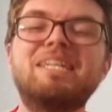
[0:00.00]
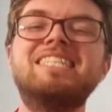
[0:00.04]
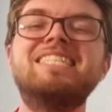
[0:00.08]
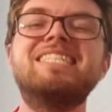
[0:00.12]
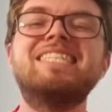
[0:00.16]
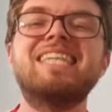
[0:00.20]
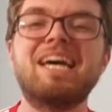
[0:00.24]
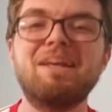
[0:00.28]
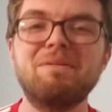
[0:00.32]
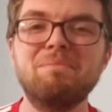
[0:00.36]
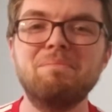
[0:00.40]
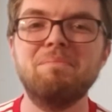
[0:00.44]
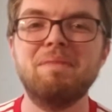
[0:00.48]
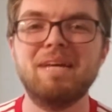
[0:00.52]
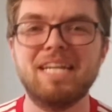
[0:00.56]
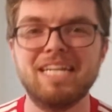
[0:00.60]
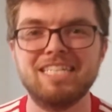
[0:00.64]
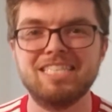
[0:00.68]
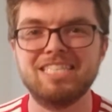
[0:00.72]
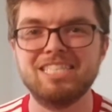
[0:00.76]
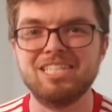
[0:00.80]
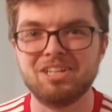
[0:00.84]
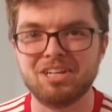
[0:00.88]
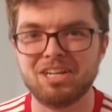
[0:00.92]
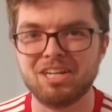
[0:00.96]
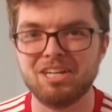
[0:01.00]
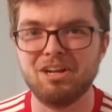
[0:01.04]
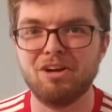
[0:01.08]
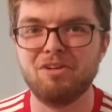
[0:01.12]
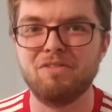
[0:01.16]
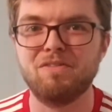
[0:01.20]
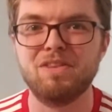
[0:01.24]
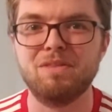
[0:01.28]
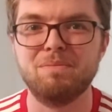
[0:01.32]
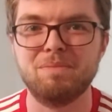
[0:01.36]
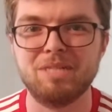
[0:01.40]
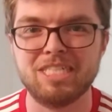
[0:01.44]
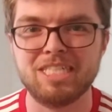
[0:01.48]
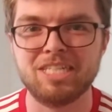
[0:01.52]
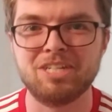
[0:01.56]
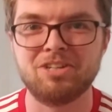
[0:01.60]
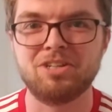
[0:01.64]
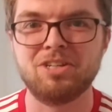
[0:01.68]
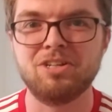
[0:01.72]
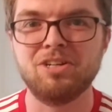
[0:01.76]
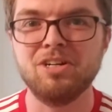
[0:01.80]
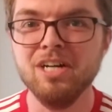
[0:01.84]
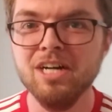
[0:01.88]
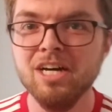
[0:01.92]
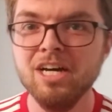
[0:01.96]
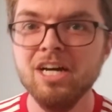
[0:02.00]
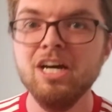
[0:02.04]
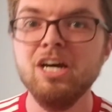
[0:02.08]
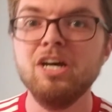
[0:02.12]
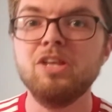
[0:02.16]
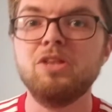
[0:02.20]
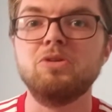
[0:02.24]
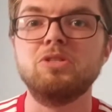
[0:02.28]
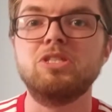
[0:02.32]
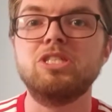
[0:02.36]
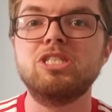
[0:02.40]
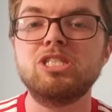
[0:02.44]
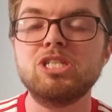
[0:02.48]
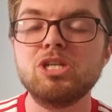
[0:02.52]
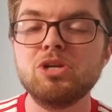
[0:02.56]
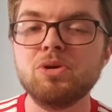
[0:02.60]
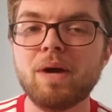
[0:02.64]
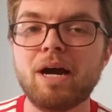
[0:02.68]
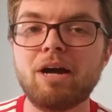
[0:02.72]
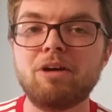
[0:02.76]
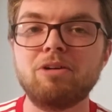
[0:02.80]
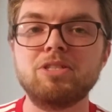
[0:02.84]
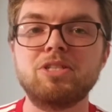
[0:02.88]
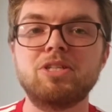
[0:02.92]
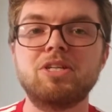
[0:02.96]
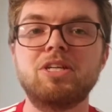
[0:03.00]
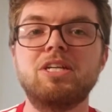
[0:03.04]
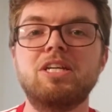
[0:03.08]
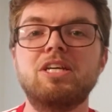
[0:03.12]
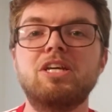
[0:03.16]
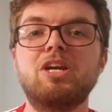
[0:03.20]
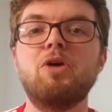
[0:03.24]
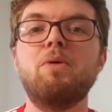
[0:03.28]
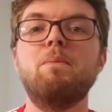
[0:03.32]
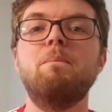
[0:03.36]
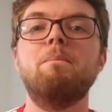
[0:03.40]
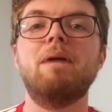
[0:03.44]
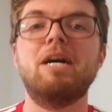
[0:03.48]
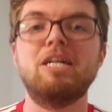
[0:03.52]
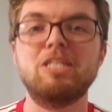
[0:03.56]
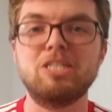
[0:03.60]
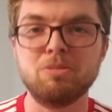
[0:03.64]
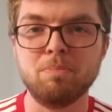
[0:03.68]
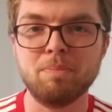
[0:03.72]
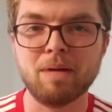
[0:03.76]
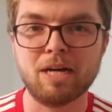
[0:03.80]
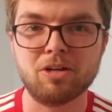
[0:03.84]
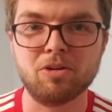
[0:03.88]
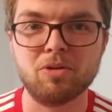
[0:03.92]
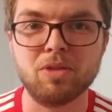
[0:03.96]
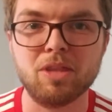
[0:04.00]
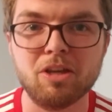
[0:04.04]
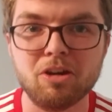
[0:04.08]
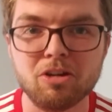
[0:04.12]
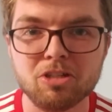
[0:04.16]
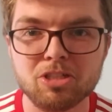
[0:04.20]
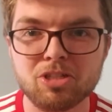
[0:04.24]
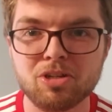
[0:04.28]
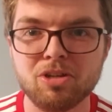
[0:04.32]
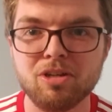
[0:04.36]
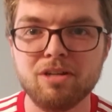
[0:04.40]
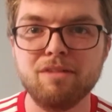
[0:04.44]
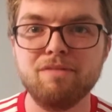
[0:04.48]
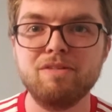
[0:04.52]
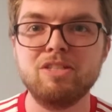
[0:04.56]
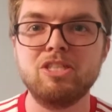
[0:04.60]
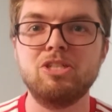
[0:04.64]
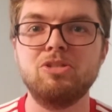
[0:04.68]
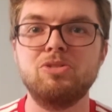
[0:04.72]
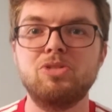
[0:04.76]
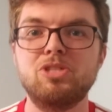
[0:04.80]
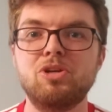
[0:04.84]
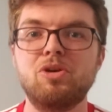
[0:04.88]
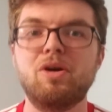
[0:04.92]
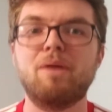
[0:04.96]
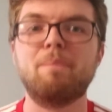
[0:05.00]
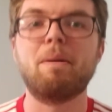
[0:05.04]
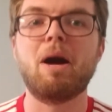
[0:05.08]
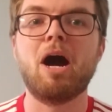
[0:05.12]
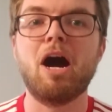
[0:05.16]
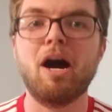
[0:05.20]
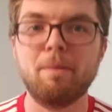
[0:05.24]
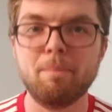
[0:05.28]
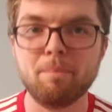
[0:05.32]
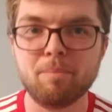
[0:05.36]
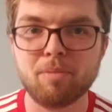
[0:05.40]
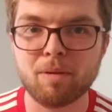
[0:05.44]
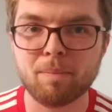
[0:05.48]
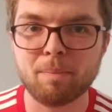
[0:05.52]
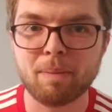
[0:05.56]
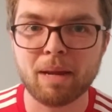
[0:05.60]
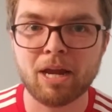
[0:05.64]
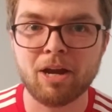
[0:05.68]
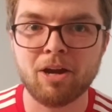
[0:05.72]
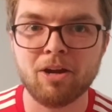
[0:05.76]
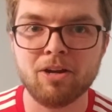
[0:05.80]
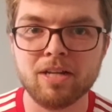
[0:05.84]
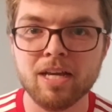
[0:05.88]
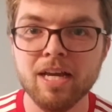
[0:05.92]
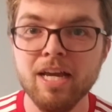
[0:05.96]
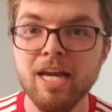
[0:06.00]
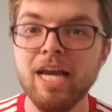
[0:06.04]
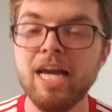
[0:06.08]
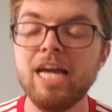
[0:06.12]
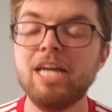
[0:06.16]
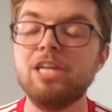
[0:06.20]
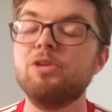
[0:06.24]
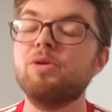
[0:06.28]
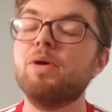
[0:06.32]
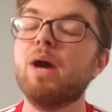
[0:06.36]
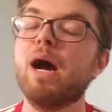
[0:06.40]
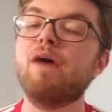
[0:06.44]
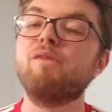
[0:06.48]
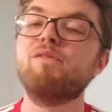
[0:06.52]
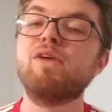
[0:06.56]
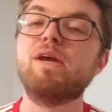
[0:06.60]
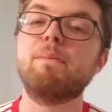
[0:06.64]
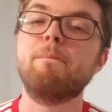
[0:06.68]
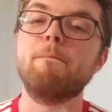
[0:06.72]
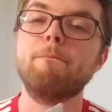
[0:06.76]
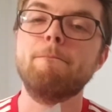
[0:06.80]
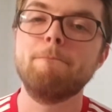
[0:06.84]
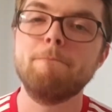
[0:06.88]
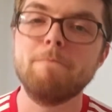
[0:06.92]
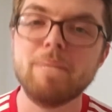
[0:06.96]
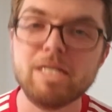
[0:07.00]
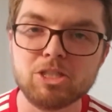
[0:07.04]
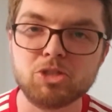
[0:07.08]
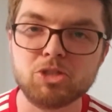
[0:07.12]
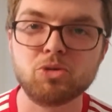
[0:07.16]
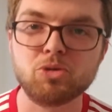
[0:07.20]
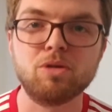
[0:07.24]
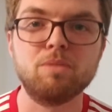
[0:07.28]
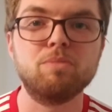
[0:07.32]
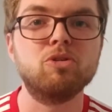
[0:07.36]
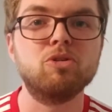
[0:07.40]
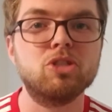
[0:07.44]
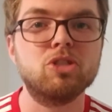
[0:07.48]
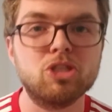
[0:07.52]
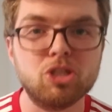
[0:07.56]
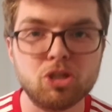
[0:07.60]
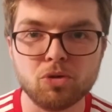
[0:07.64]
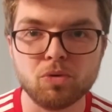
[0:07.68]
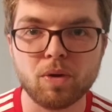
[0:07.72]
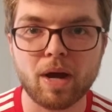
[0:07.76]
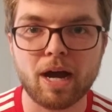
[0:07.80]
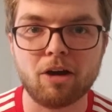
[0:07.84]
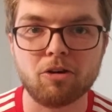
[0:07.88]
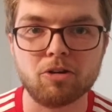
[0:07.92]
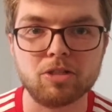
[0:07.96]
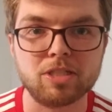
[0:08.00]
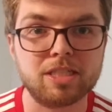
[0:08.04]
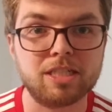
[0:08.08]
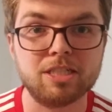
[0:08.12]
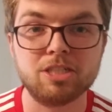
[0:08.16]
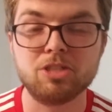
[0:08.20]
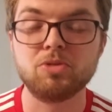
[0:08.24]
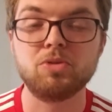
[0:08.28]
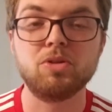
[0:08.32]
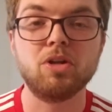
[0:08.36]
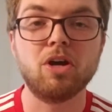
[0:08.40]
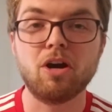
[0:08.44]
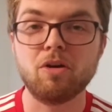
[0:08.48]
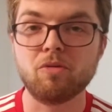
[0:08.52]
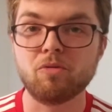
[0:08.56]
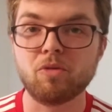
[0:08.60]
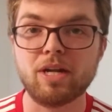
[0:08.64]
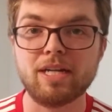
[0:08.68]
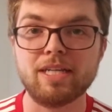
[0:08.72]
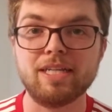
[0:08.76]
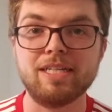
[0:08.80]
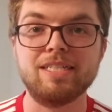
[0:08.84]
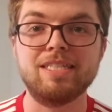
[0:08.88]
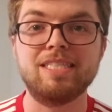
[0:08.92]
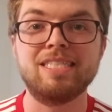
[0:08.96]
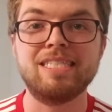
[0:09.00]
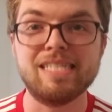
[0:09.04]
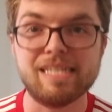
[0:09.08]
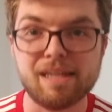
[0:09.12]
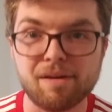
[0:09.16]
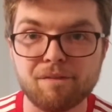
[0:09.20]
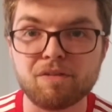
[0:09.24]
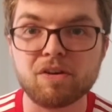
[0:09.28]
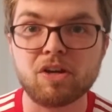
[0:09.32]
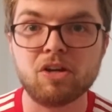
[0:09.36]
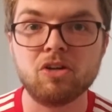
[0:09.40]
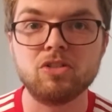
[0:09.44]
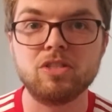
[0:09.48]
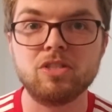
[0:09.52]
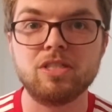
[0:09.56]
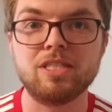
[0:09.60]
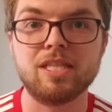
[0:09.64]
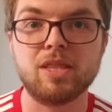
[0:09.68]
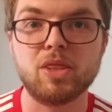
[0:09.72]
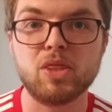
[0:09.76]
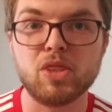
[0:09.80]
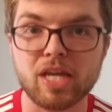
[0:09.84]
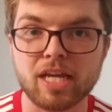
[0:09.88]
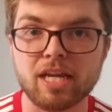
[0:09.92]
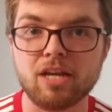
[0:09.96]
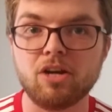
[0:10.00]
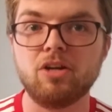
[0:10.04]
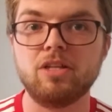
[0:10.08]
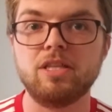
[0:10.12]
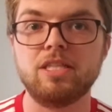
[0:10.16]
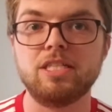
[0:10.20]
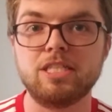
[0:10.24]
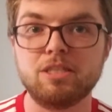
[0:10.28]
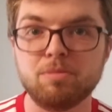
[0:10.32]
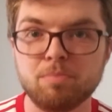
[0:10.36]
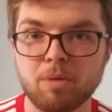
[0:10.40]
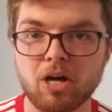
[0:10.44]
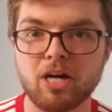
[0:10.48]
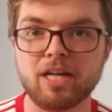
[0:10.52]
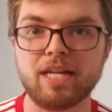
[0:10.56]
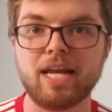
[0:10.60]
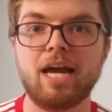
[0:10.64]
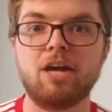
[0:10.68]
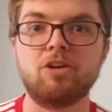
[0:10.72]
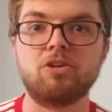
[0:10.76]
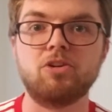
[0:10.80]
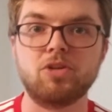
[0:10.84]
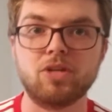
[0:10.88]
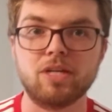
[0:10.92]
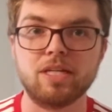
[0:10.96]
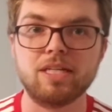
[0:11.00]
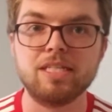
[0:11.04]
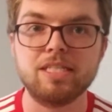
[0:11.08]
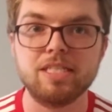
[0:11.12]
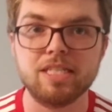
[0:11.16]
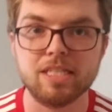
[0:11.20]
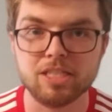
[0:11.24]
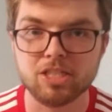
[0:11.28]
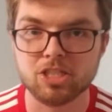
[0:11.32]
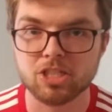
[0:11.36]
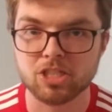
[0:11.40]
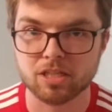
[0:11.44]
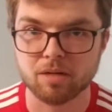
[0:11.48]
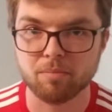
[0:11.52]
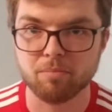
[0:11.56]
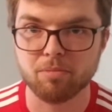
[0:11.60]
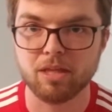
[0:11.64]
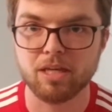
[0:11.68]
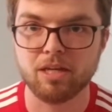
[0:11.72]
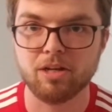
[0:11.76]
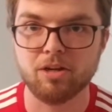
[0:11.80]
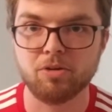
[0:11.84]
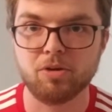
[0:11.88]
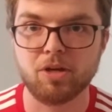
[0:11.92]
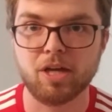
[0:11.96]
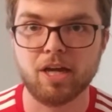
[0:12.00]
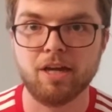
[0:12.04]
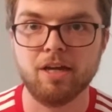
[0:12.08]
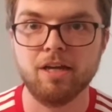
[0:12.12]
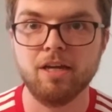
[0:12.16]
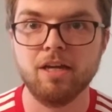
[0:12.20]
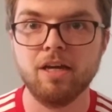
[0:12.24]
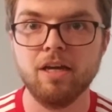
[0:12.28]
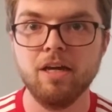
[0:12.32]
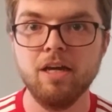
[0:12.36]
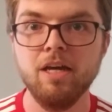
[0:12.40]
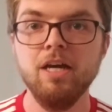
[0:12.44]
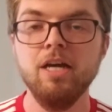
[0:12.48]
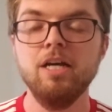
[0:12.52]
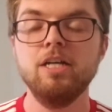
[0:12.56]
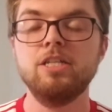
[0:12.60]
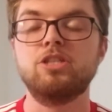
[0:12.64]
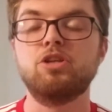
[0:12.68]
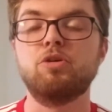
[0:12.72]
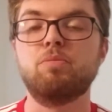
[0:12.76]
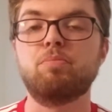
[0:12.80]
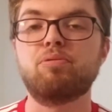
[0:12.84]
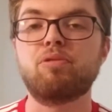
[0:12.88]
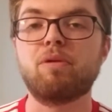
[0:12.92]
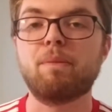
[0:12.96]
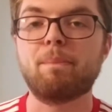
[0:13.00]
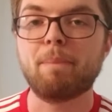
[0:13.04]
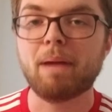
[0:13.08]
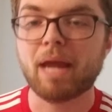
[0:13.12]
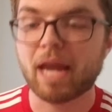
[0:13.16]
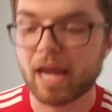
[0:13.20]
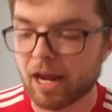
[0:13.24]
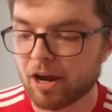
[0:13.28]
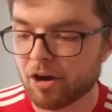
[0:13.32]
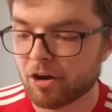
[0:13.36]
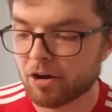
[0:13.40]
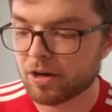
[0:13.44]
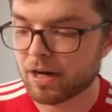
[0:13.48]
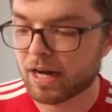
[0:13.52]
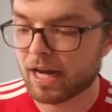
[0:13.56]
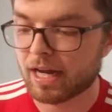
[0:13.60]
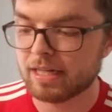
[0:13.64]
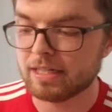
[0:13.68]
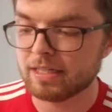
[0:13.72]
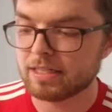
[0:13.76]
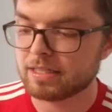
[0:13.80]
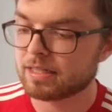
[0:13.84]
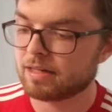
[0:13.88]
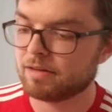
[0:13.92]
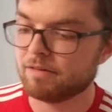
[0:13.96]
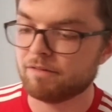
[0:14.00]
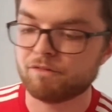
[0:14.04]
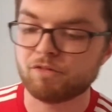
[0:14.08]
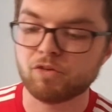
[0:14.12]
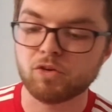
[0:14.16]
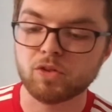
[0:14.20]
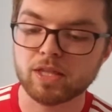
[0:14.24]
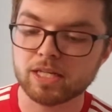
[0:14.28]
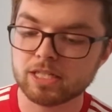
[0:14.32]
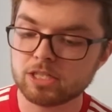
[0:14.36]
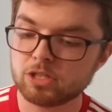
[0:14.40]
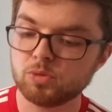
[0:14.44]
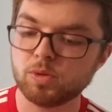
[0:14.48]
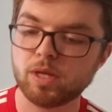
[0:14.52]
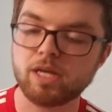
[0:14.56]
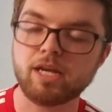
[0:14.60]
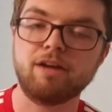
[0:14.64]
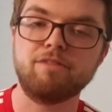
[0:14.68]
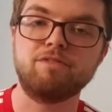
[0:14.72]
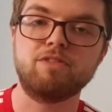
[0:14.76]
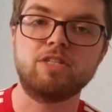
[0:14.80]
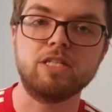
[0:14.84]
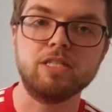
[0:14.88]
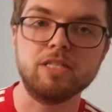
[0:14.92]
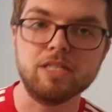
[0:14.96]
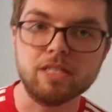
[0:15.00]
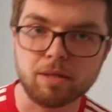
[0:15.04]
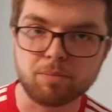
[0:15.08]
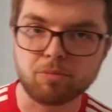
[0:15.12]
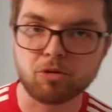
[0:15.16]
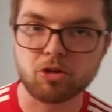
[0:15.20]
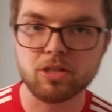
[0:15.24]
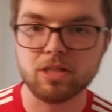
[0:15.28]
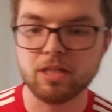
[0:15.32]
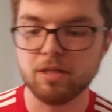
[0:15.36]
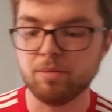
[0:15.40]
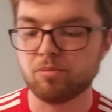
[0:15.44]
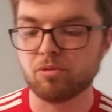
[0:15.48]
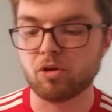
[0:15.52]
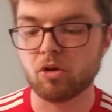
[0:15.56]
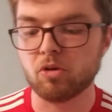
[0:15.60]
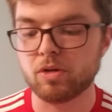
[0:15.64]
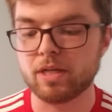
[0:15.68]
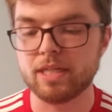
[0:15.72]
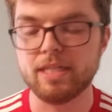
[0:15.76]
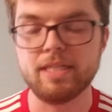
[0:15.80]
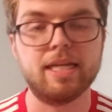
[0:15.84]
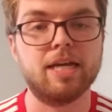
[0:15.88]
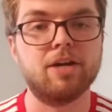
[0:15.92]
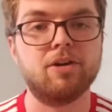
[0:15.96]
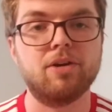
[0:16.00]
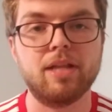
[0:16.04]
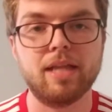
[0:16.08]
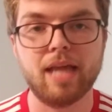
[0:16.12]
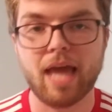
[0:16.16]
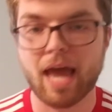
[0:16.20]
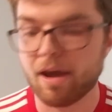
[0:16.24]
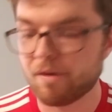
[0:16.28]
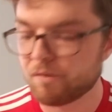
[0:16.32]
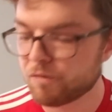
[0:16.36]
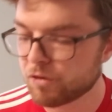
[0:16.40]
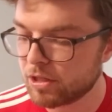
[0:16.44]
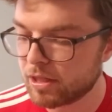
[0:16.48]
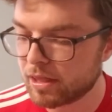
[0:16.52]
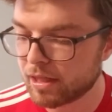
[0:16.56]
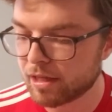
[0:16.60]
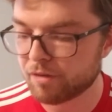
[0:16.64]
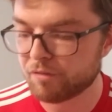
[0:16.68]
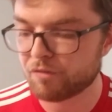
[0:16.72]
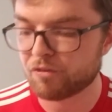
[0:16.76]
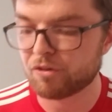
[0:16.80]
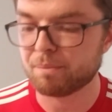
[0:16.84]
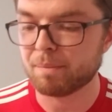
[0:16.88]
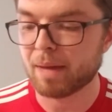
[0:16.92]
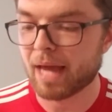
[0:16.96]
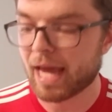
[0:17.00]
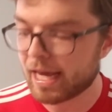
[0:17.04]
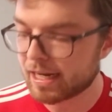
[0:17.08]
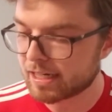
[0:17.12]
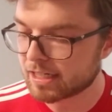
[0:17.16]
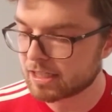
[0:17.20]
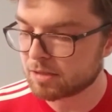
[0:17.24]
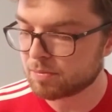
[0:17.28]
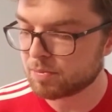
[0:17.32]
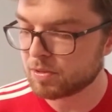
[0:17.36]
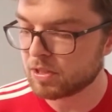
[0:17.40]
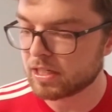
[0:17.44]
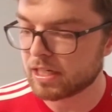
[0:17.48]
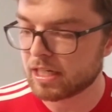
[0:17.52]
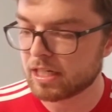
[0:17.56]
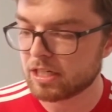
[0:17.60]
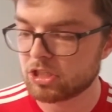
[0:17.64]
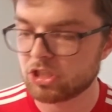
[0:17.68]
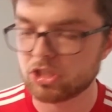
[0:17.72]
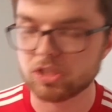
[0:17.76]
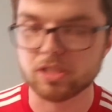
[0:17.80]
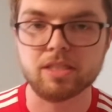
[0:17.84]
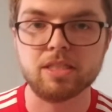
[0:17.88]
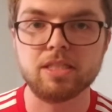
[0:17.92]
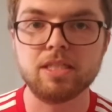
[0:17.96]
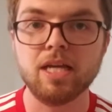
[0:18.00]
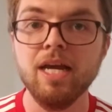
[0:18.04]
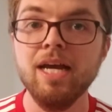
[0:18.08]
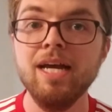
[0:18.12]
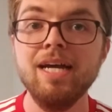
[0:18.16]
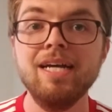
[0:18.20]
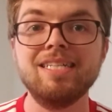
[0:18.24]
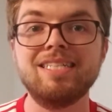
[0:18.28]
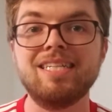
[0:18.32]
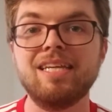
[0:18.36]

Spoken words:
10 minutes looking over the material, those 2 hours are going to go much better. The alternative is you show up unprepared and you have a miserable 2 hours because you're not ready, and it's difficult to think on the spot how you're going to teach something, okay? So prepare. And for this week, I've deliberately broken down everything from explanations to